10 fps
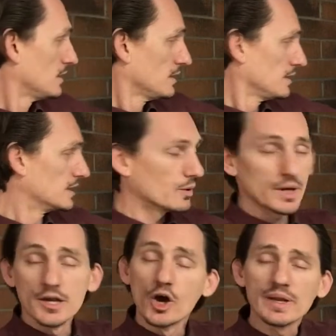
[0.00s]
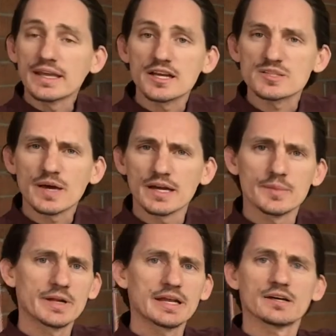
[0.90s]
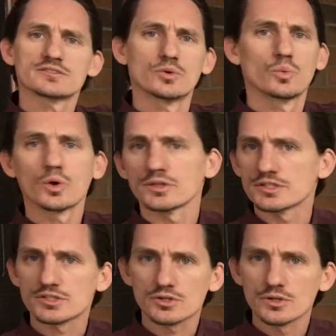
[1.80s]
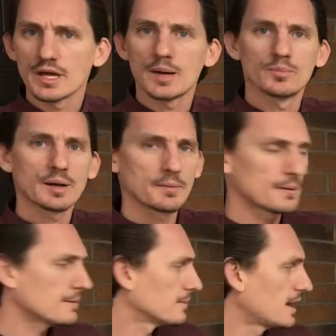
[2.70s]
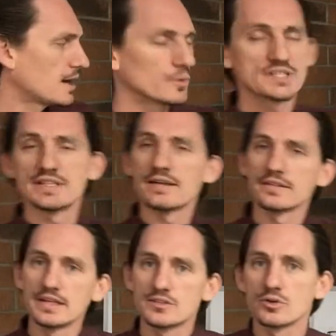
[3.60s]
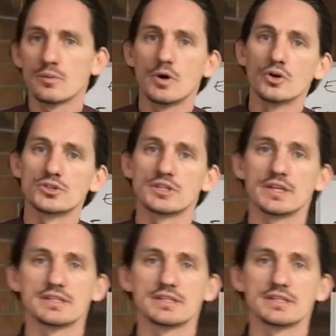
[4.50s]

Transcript: you know what, nobody cares about anybody else, the world is screwed up, blah, blah, blah, blah, which then leads to emotion. And